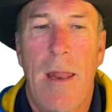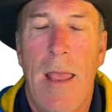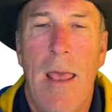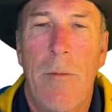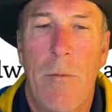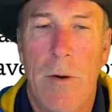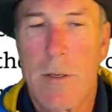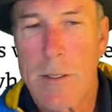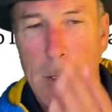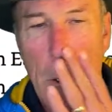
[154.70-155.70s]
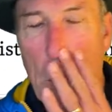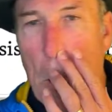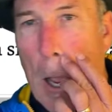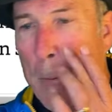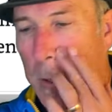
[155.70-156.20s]
Edwards,
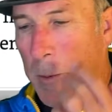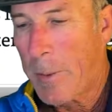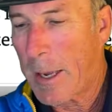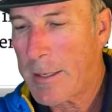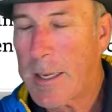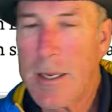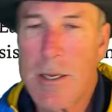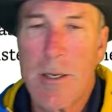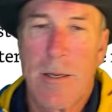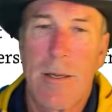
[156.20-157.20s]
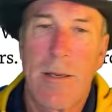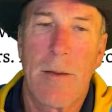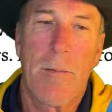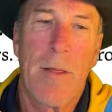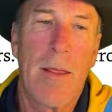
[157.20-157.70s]
I'm going to pay attention to
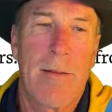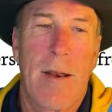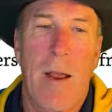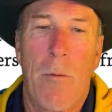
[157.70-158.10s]
some things that I